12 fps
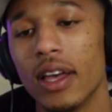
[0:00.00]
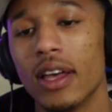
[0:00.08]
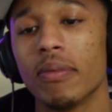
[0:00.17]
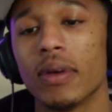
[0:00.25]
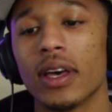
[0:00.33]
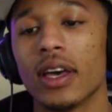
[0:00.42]

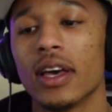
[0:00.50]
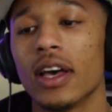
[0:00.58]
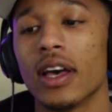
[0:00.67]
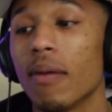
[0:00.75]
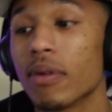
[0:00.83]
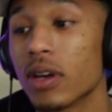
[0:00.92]
Man,
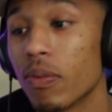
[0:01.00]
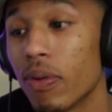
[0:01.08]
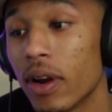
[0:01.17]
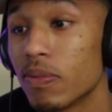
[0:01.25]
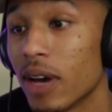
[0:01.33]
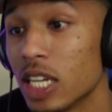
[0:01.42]
I'm comparing
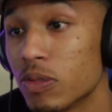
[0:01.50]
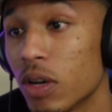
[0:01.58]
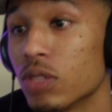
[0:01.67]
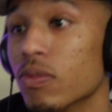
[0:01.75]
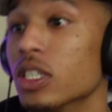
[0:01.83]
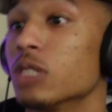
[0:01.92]
it to basketball
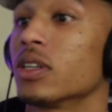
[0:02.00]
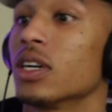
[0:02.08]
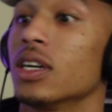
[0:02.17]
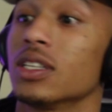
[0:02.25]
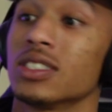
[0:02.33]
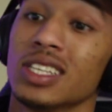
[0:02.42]
so much
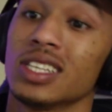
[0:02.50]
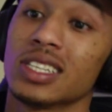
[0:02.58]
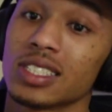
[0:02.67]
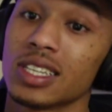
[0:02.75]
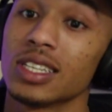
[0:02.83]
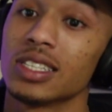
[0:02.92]
because this
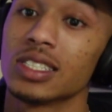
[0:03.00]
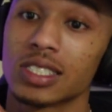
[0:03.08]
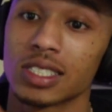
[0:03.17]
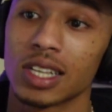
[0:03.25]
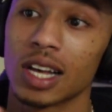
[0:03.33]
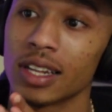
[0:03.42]
is
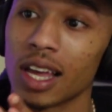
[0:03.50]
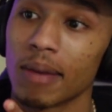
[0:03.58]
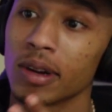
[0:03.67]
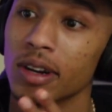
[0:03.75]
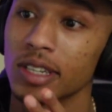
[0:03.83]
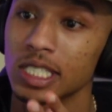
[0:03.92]
damn
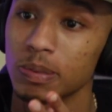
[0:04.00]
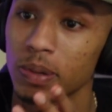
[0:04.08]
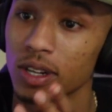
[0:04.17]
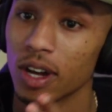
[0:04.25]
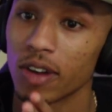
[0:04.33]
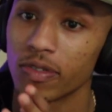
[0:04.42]
near a
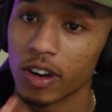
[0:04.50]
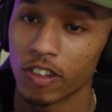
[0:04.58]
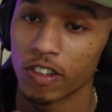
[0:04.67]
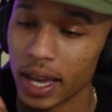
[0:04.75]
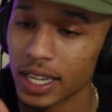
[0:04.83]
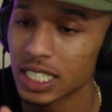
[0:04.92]
spin-off of
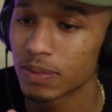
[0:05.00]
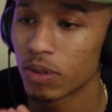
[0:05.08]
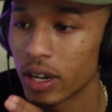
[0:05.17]
basketball.